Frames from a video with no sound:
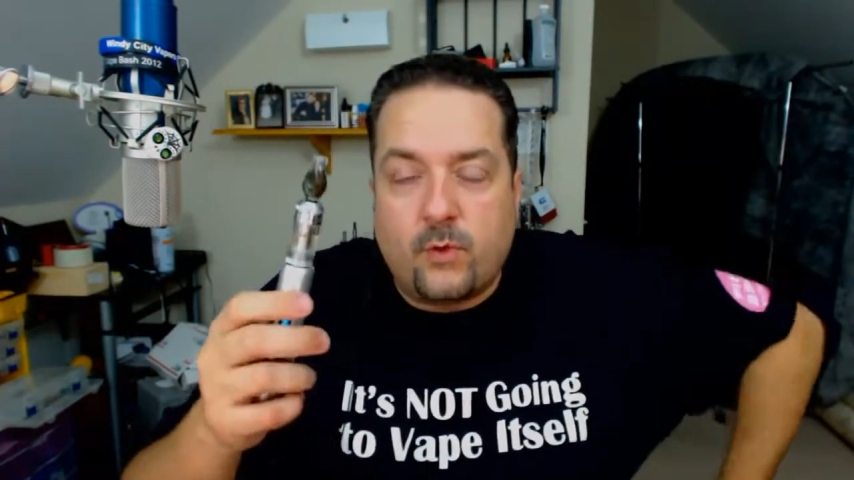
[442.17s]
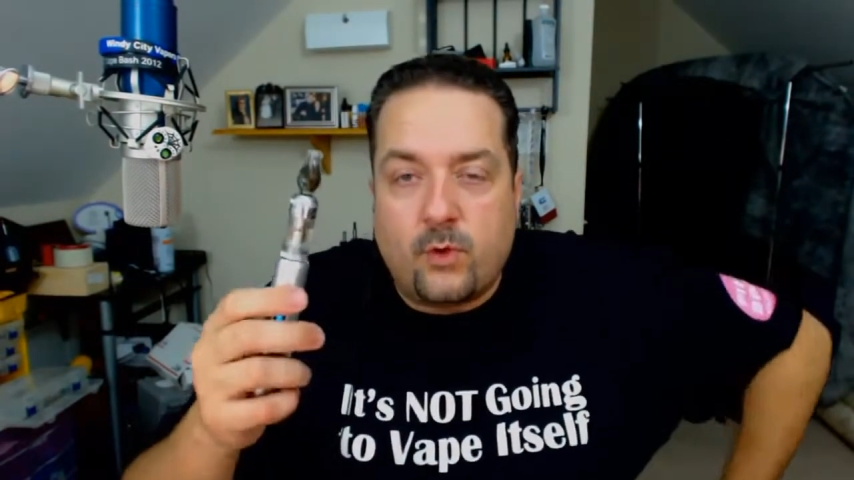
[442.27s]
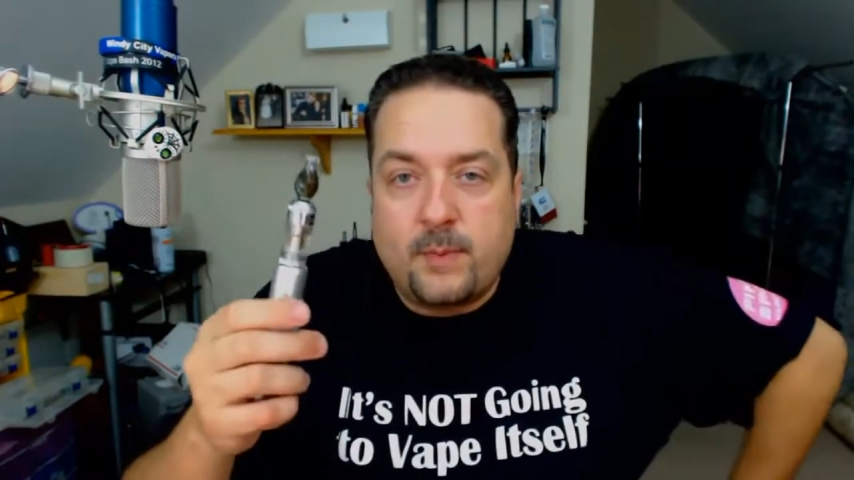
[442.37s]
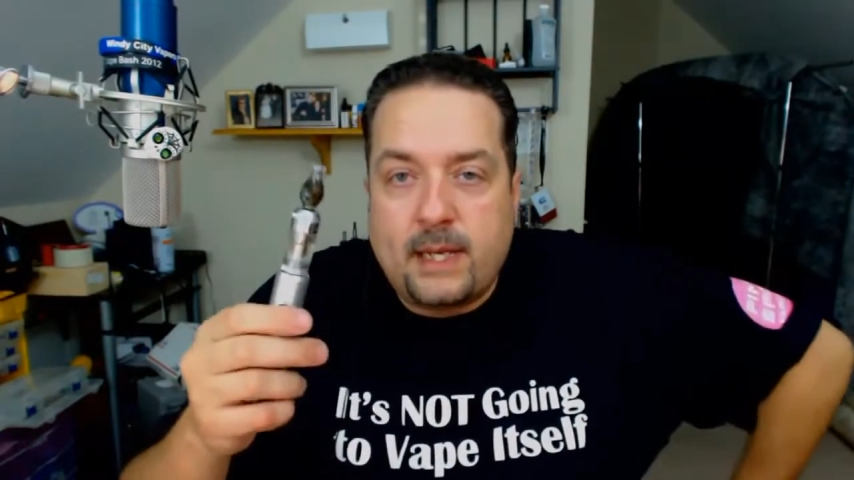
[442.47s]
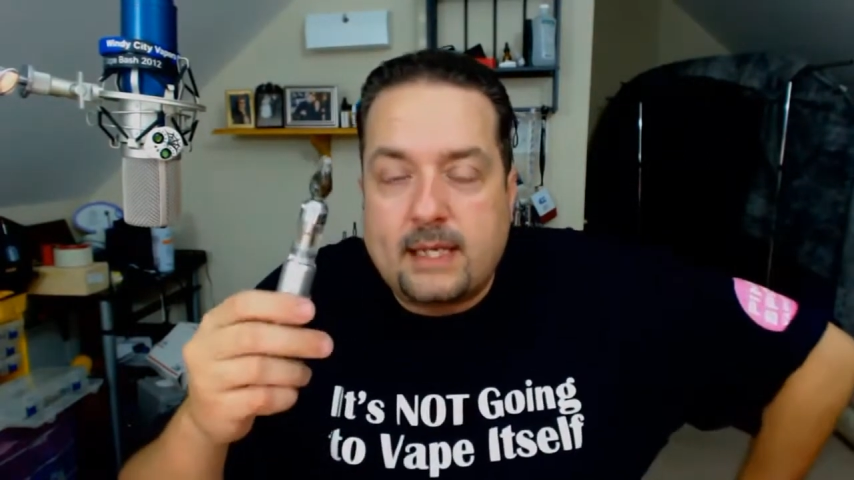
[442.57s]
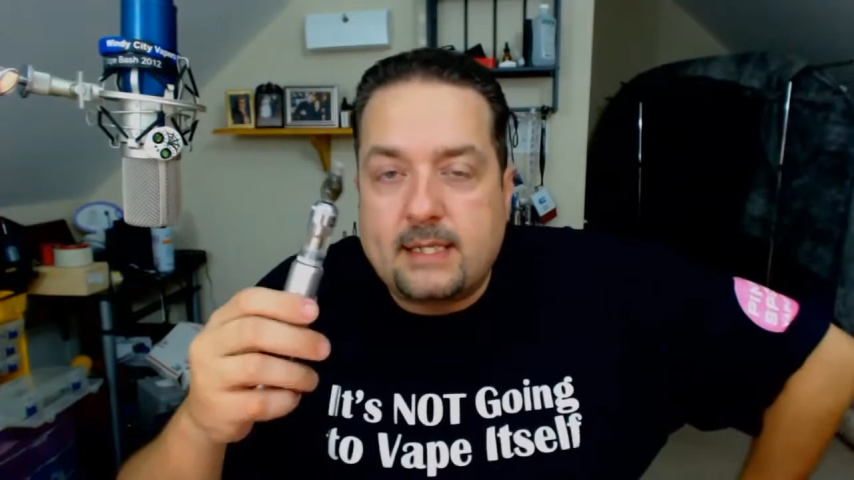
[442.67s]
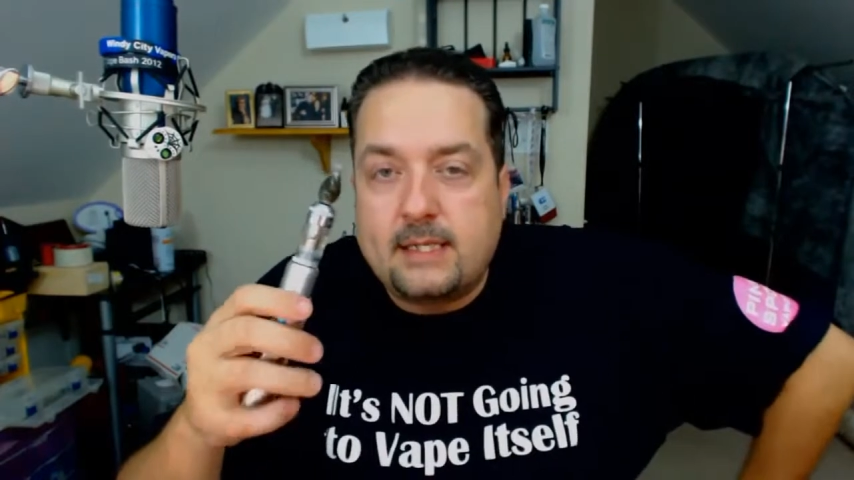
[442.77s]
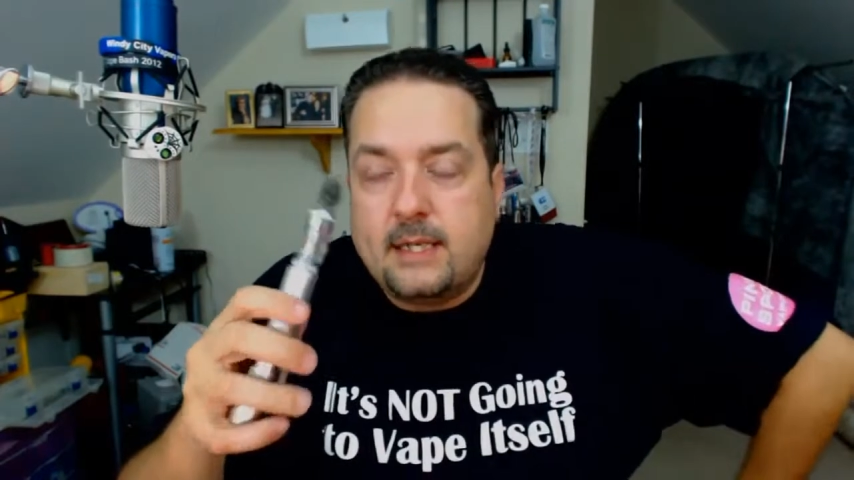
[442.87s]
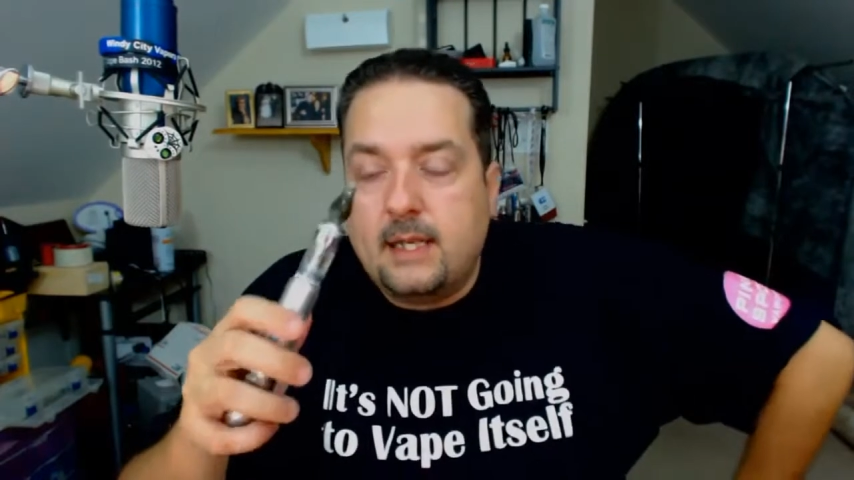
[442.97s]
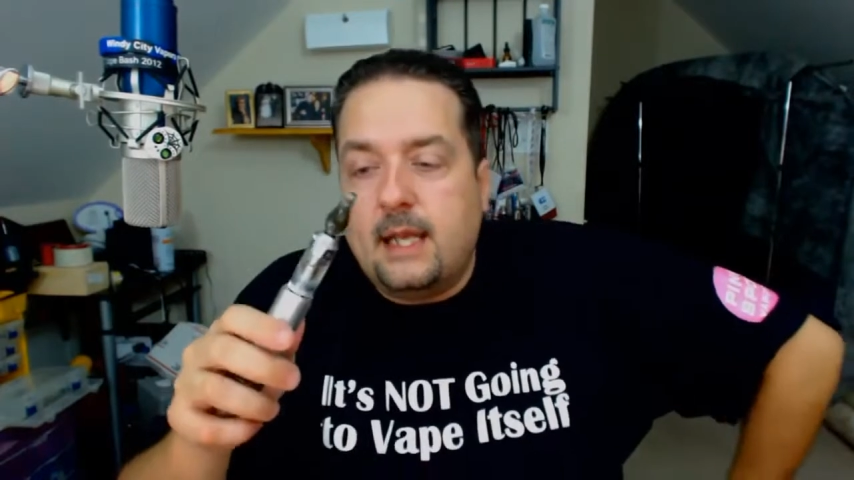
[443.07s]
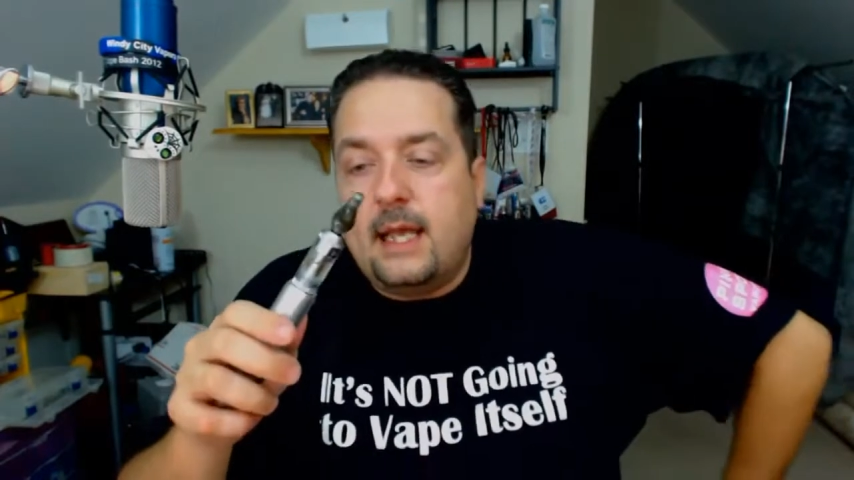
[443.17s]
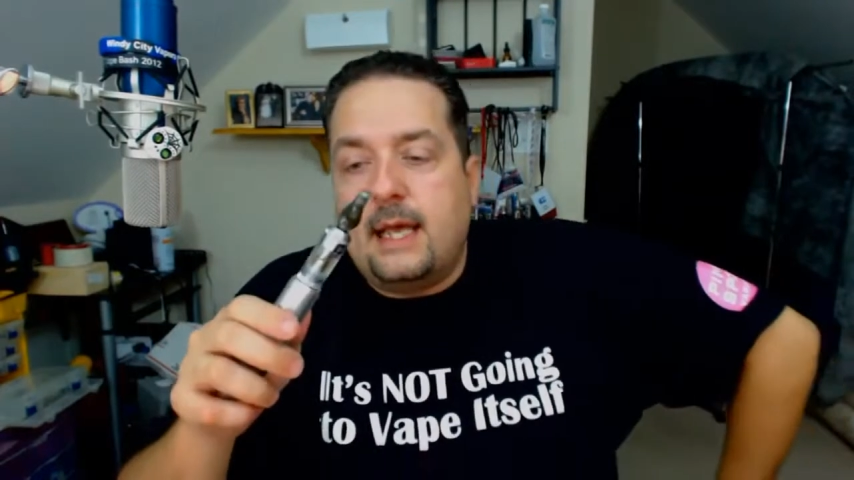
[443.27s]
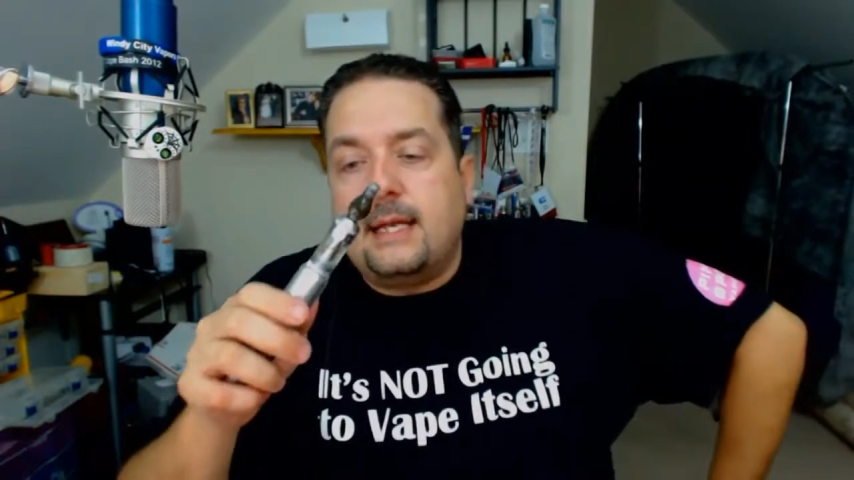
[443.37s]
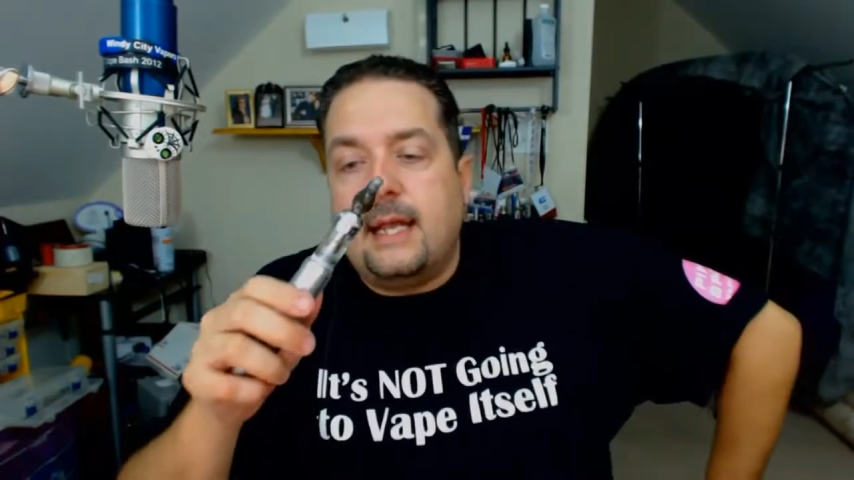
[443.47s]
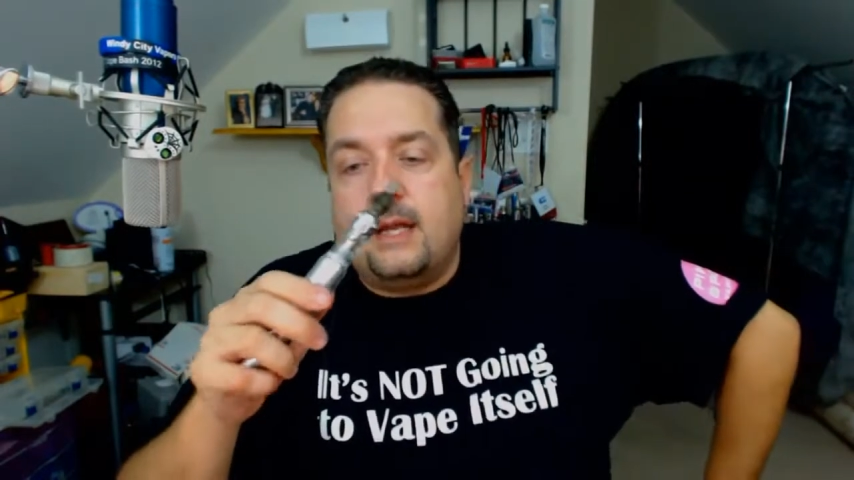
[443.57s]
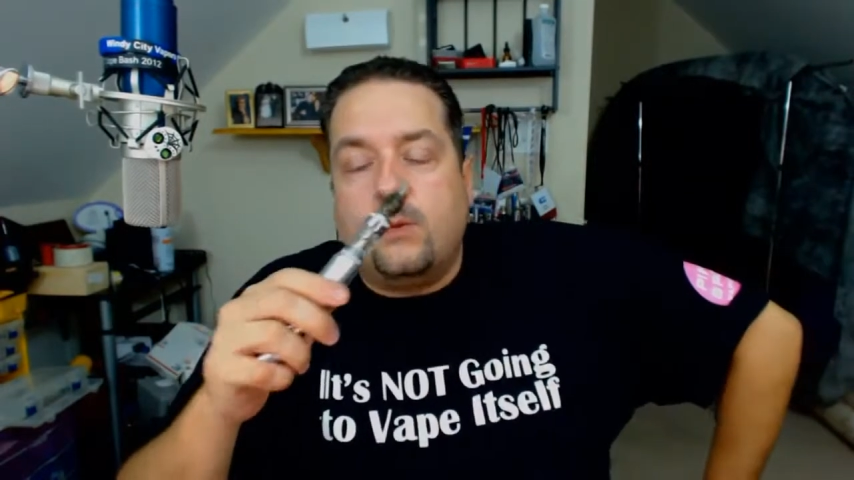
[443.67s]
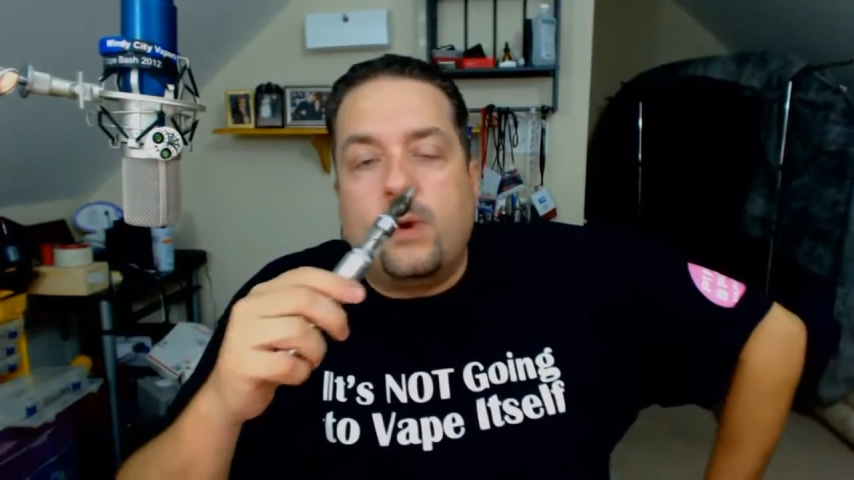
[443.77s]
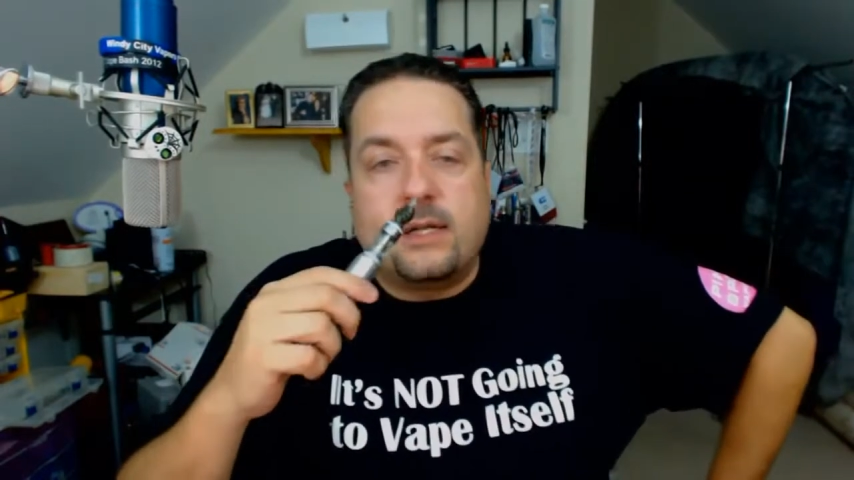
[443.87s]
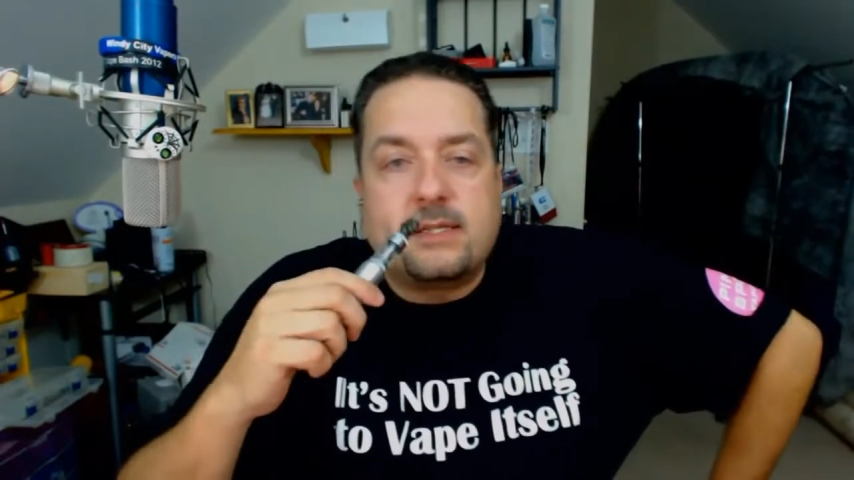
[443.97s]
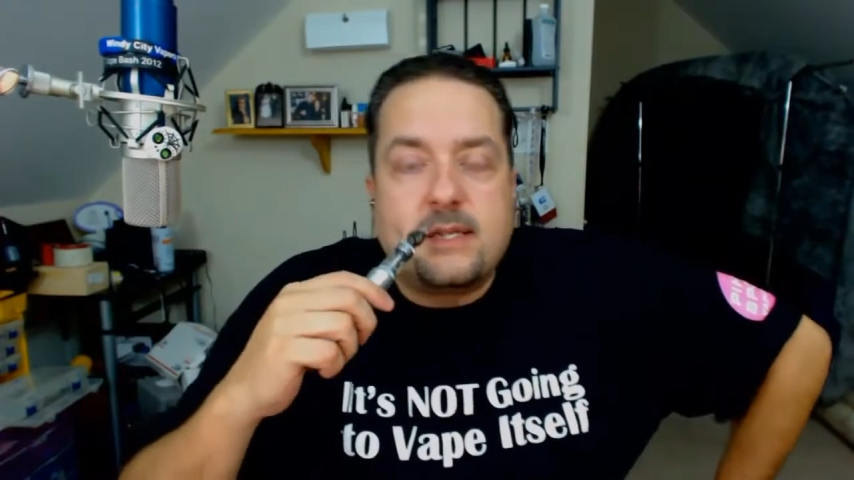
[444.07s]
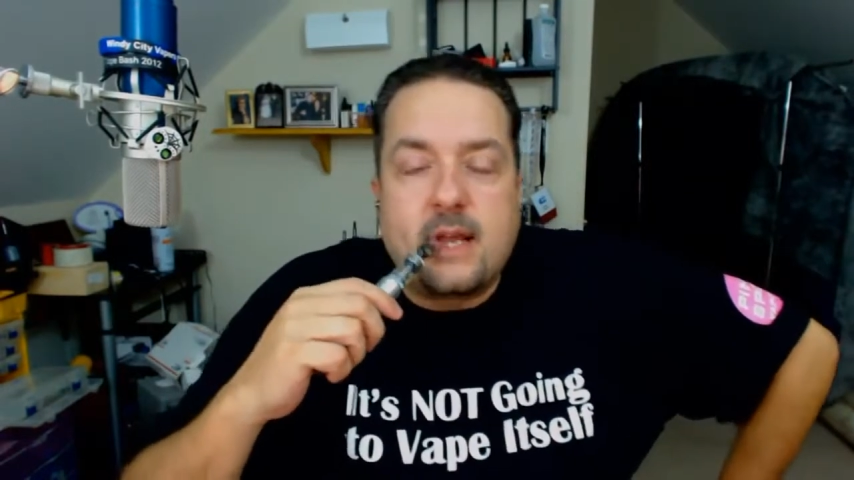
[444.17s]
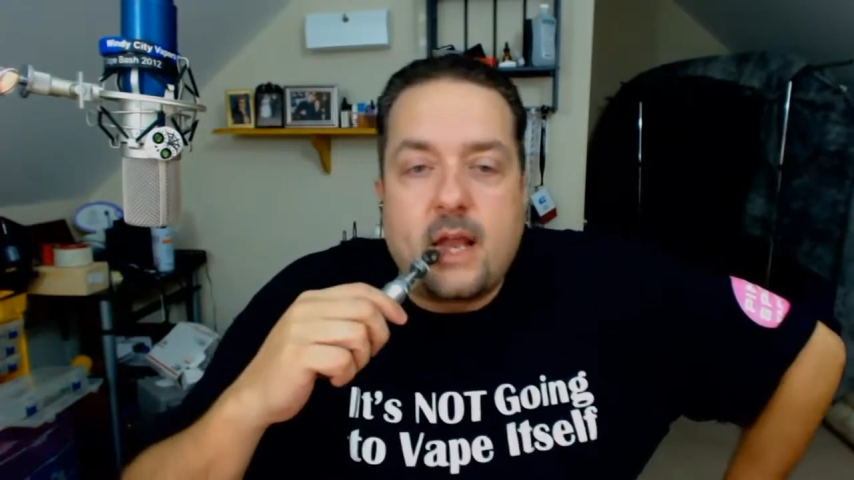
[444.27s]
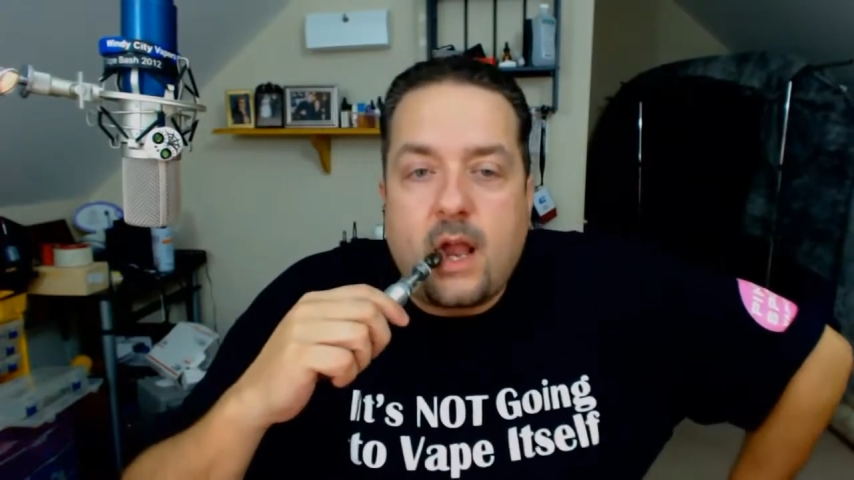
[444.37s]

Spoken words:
ohm head at 8 watts.